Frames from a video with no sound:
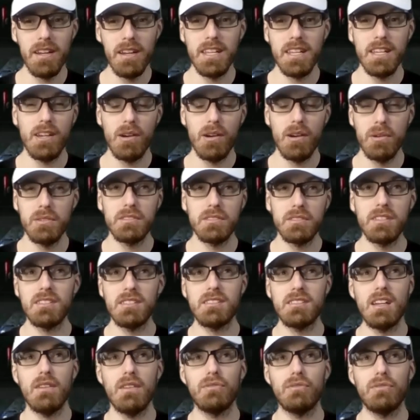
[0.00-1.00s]
He goes to
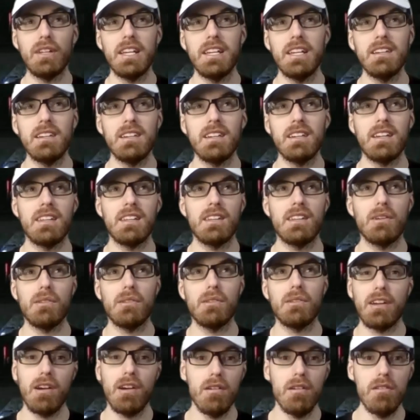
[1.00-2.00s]
save Leia, and they're
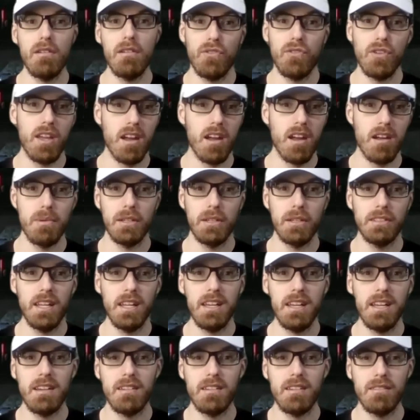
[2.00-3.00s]
like, oh, if you care about
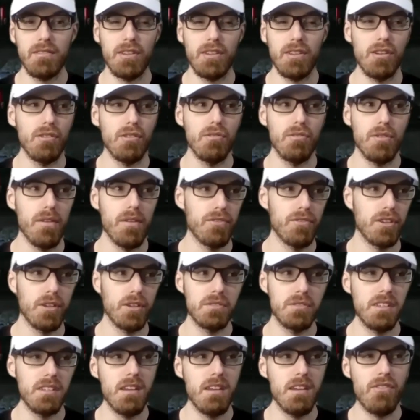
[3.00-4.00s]
Leia, you have to go
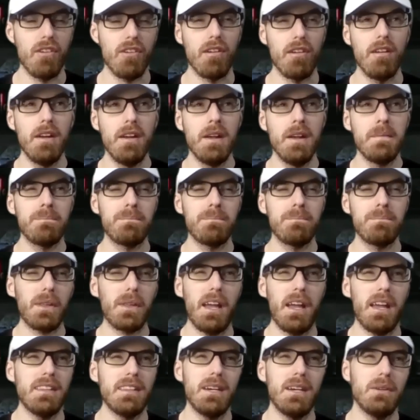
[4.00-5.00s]
save her.
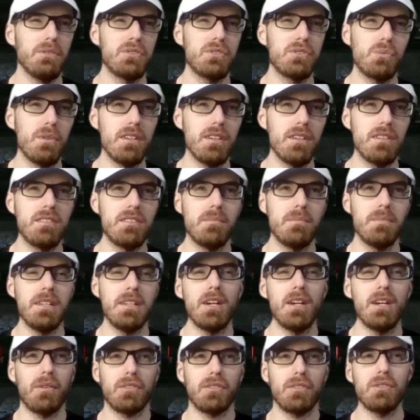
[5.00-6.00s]
That was weird to
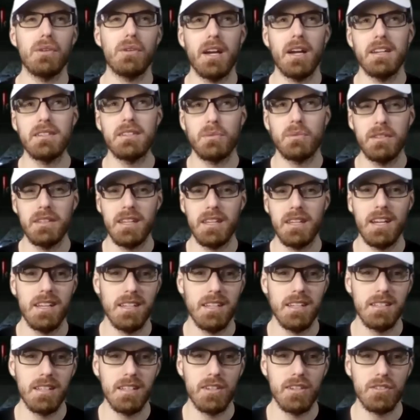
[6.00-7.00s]
me. Also, guys, one thing I
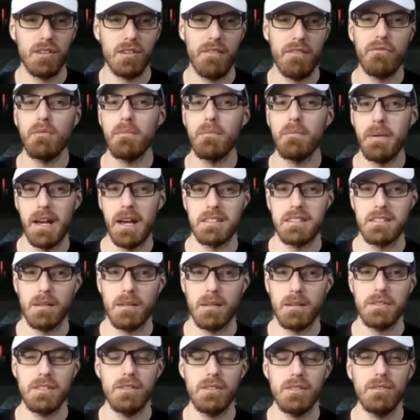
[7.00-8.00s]
didn't touch on from past
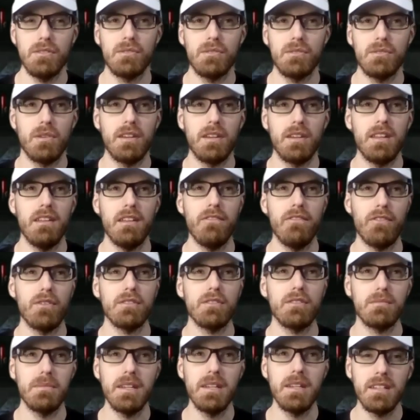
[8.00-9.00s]
episodes, when he
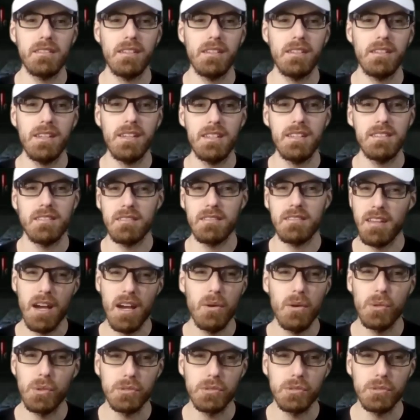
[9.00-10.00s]
first meets Leia, he says,
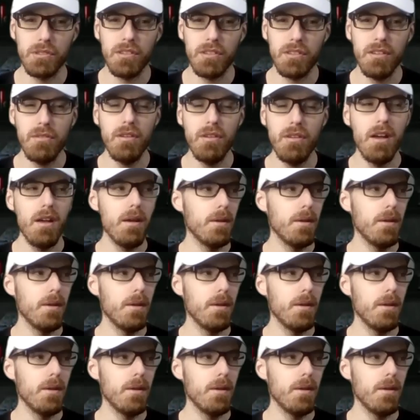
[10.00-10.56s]
how old are you?